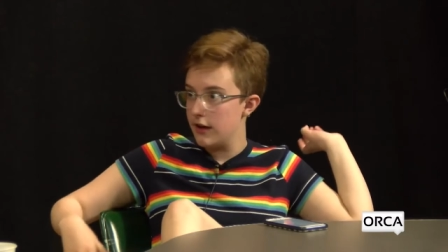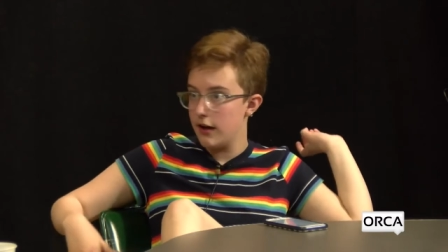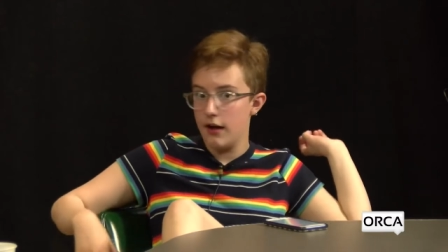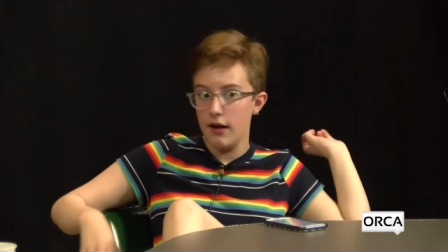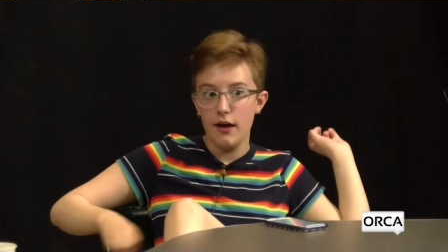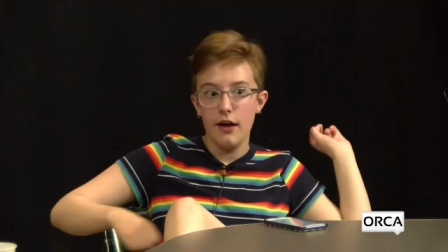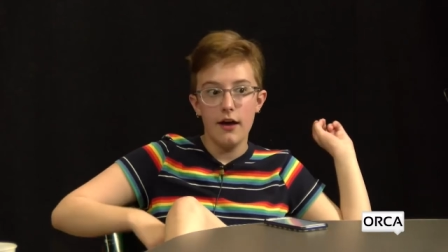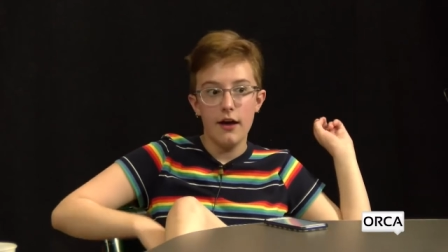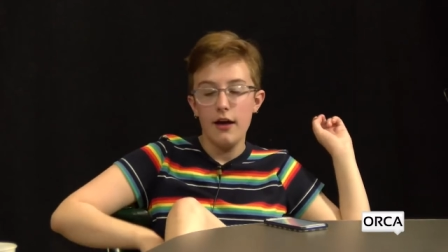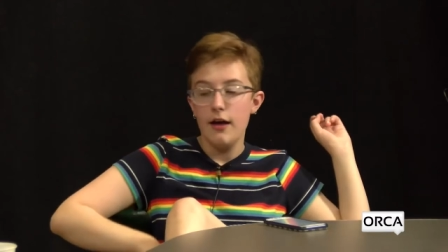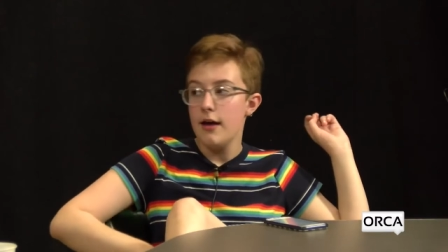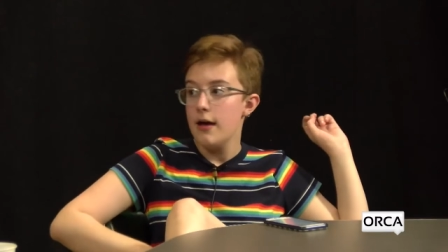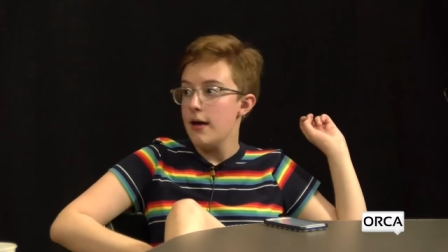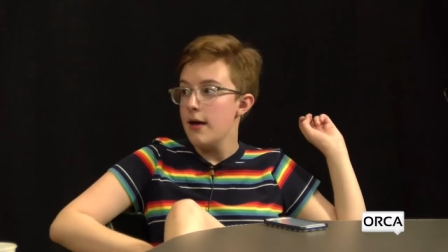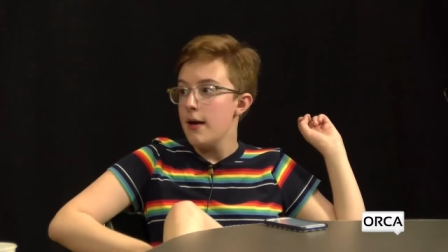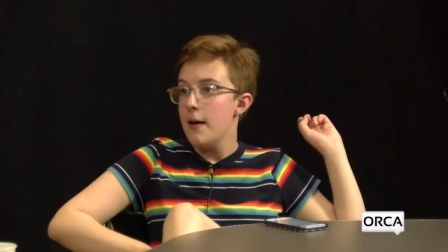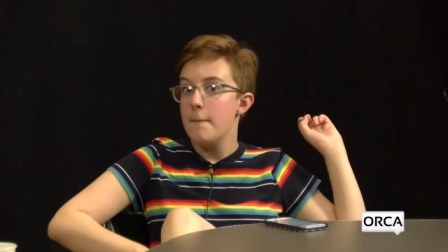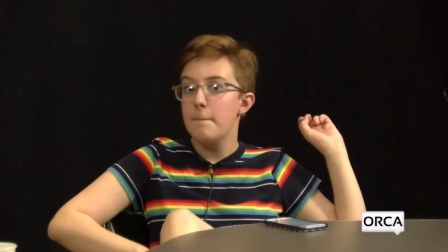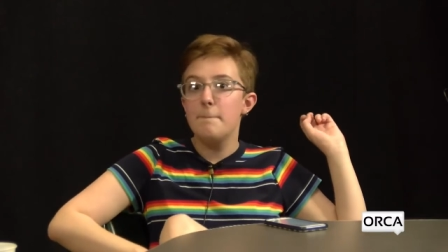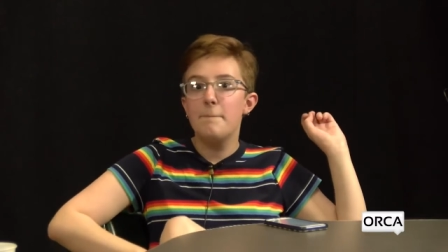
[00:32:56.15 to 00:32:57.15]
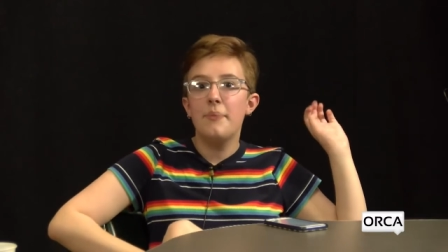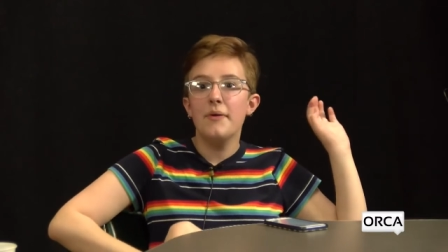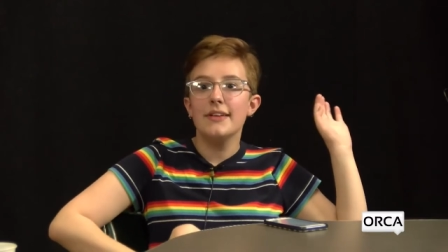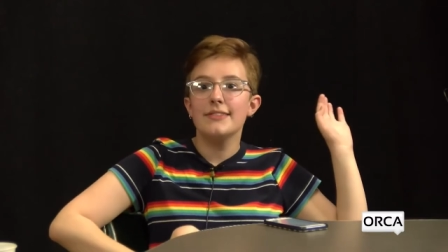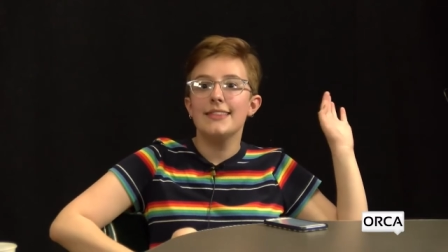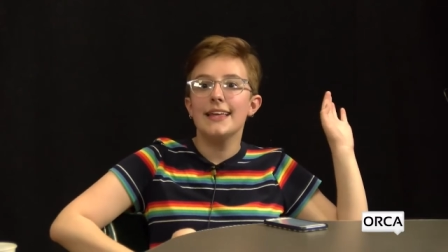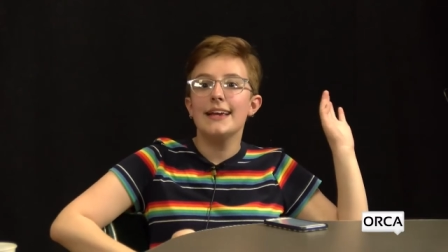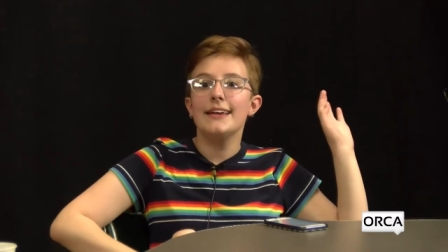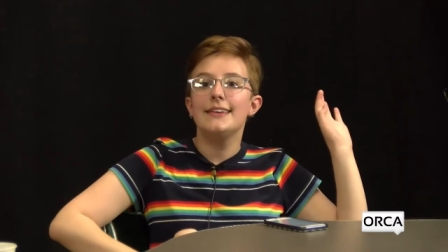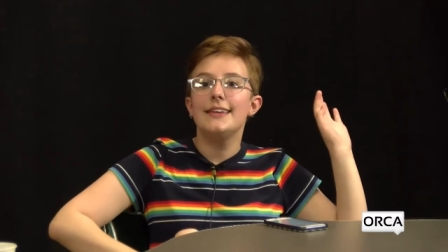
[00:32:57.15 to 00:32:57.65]
But it was a friendship.
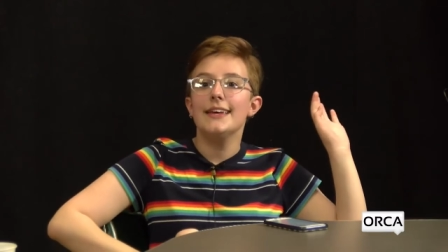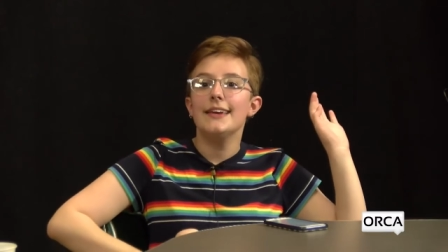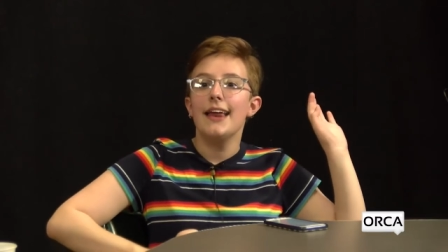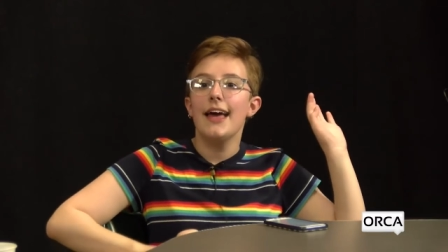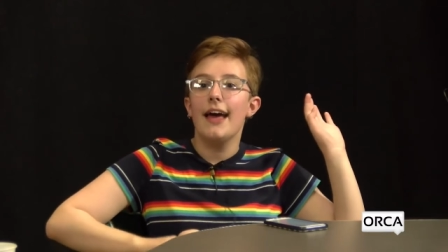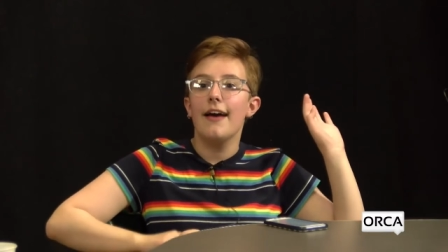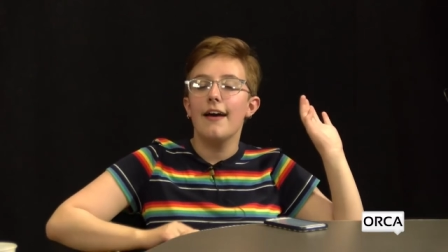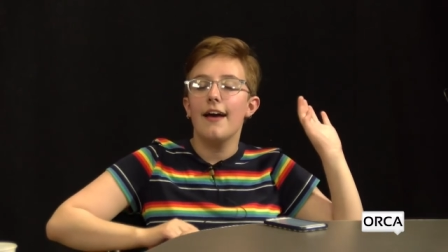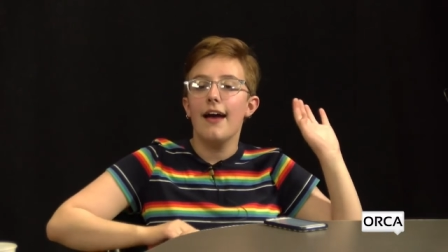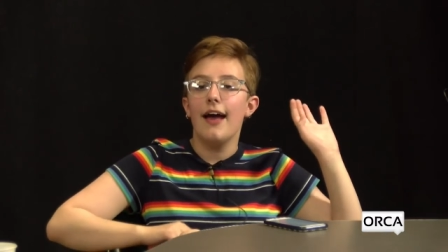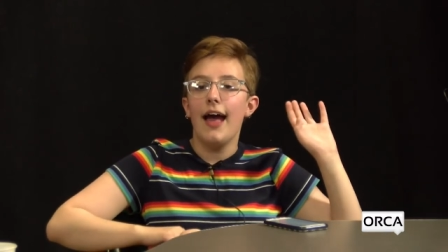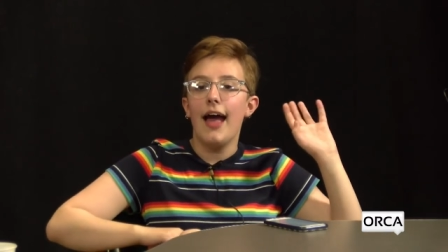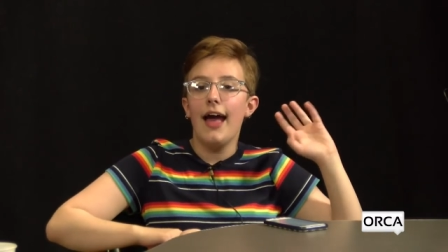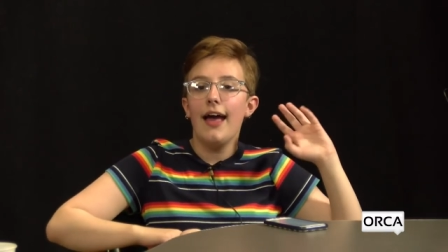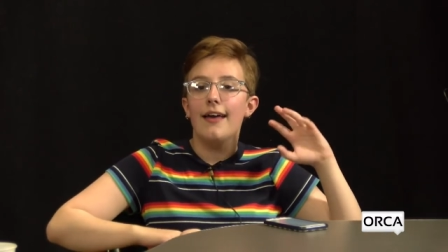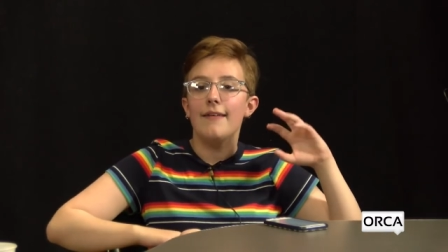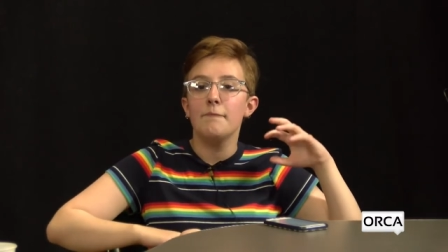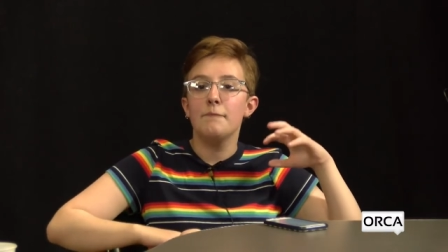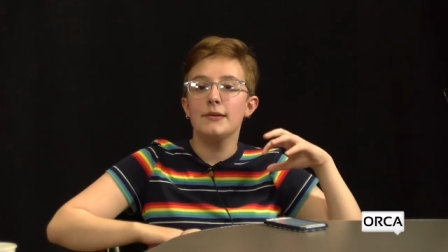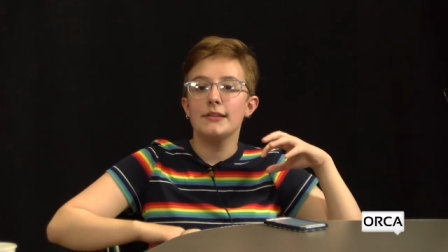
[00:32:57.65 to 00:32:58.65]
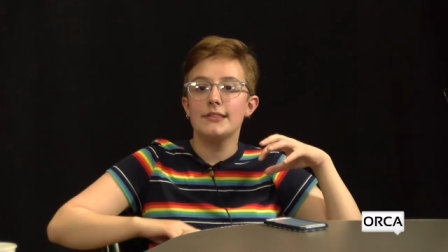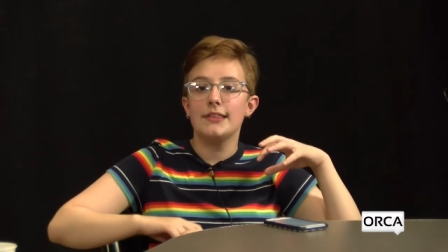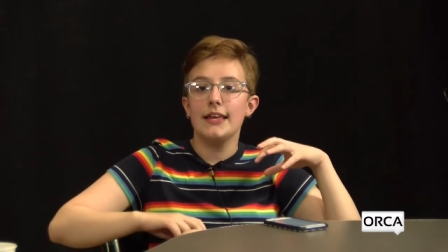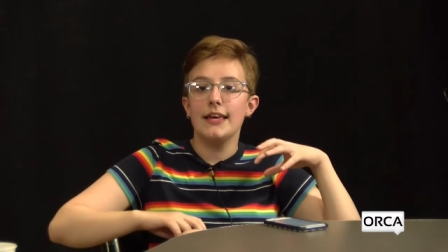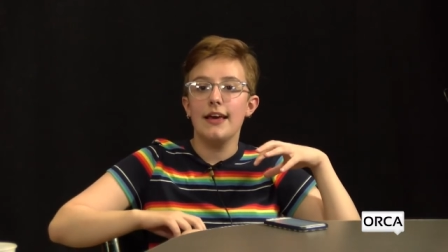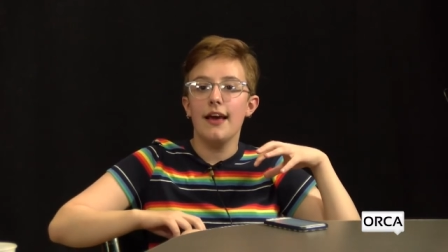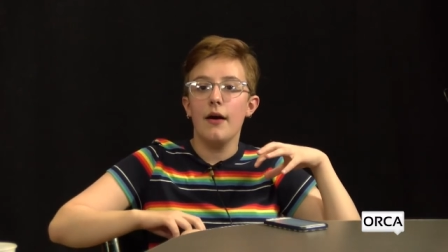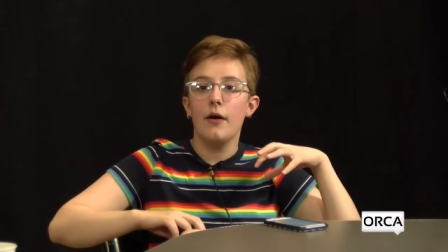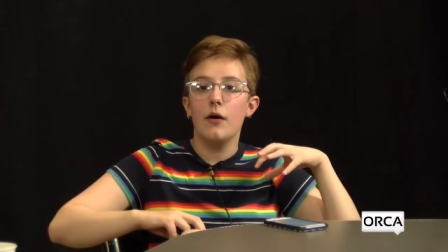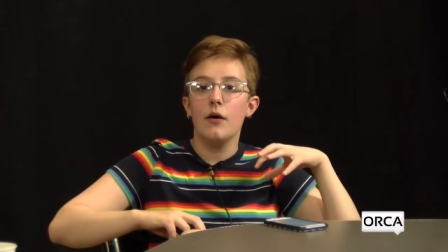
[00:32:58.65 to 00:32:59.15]
But they did it, eh, but
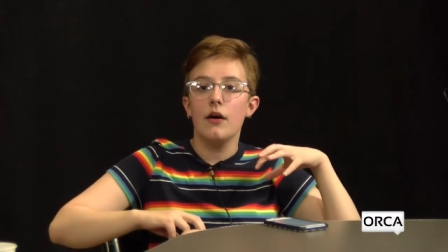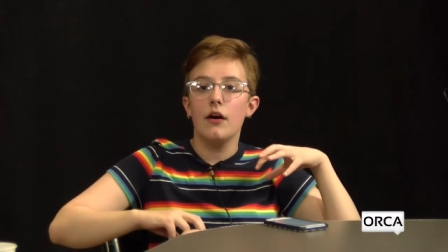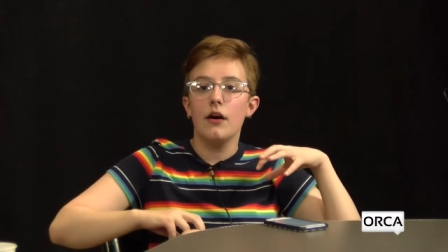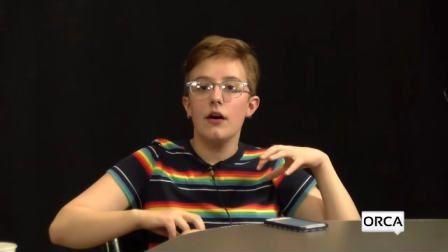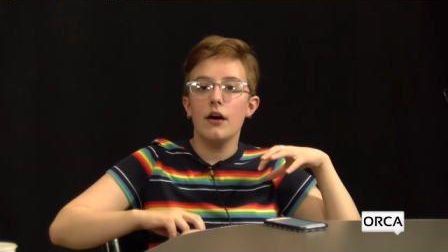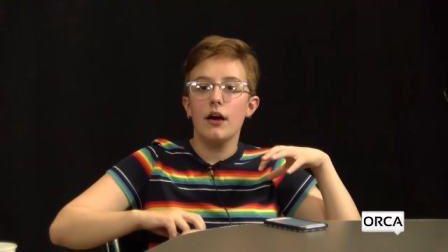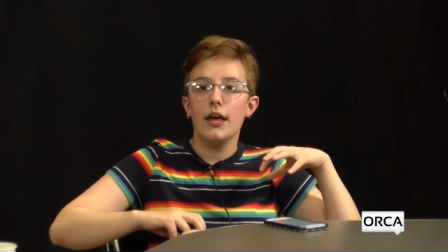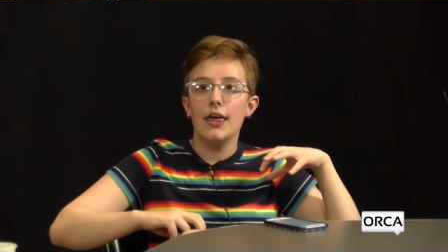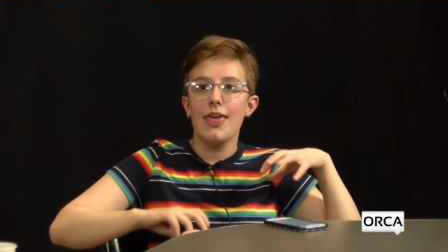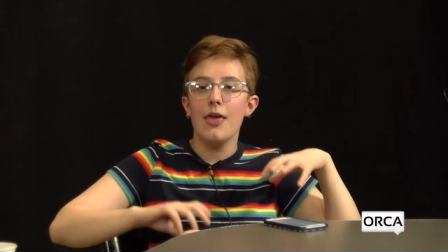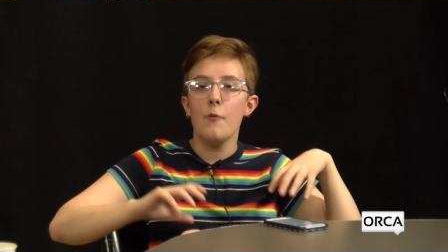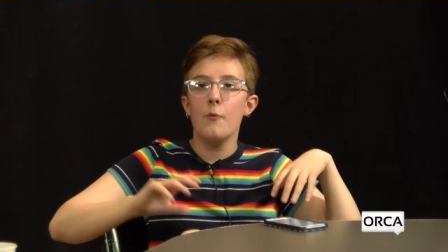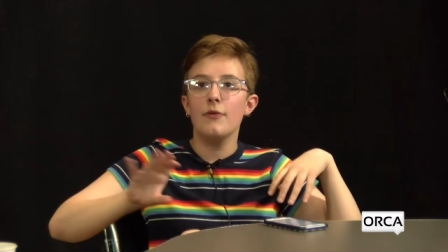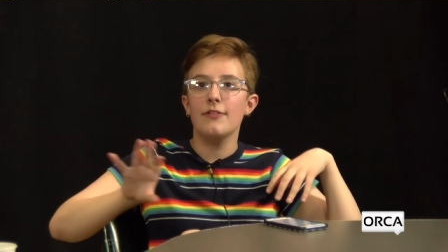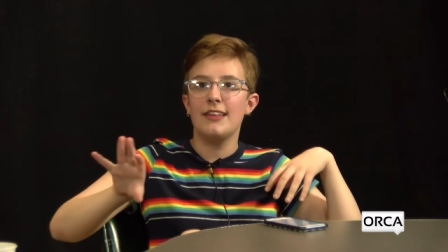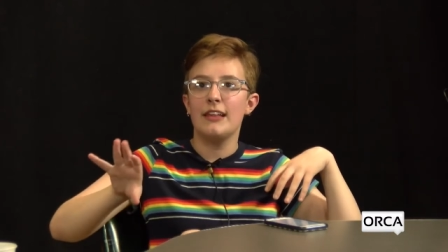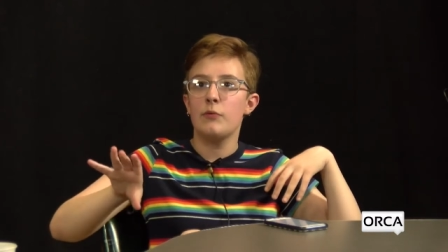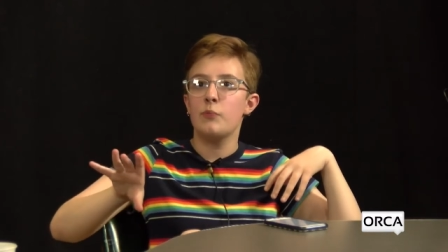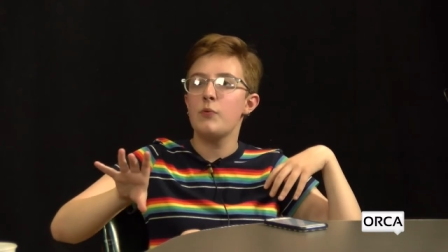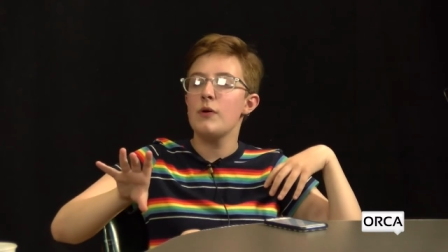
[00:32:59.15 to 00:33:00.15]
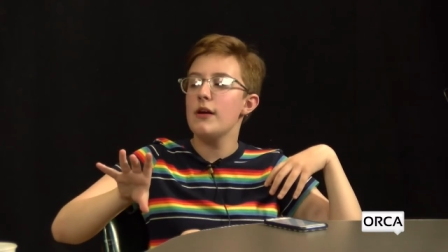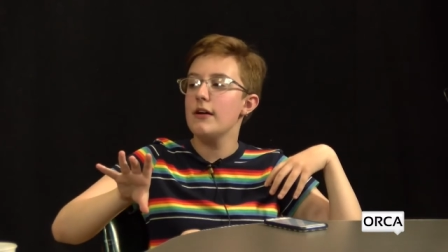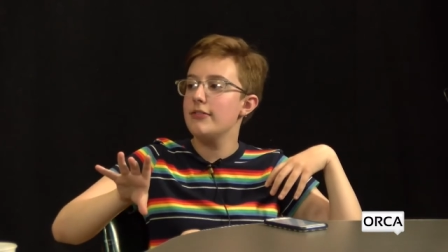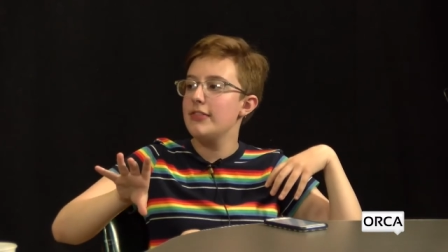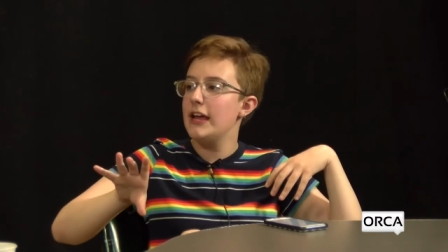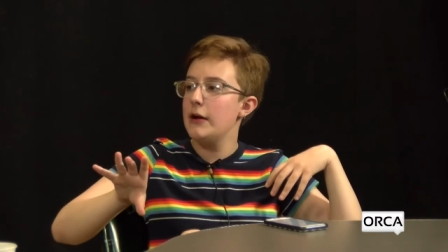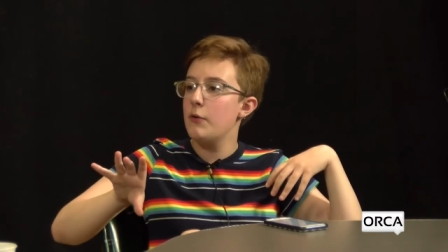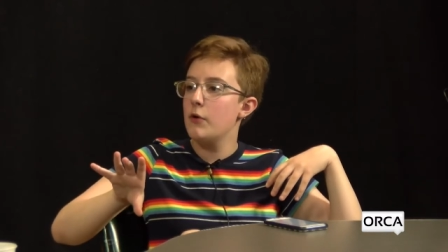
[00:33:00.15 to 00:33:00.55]
they it was this weird thing